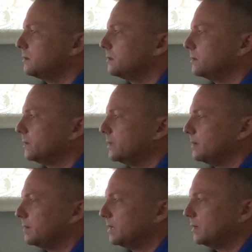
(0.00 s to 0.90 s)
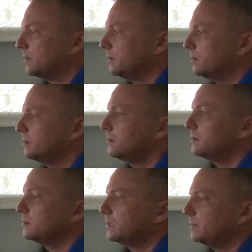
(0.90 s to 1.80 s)
We're climbing
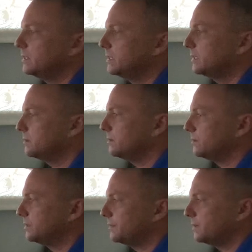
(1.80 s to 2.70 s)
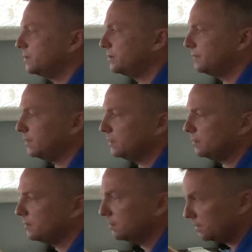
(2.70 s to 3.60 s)
76 to 700 feet,
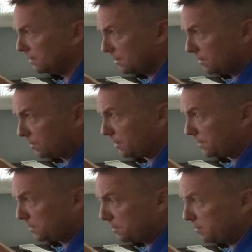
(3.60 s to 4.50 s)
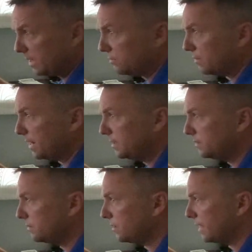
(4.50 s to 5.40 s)
where we will make right
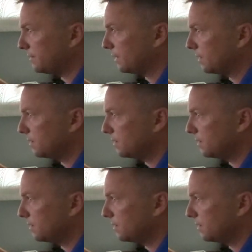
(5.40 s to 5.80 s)
traffic.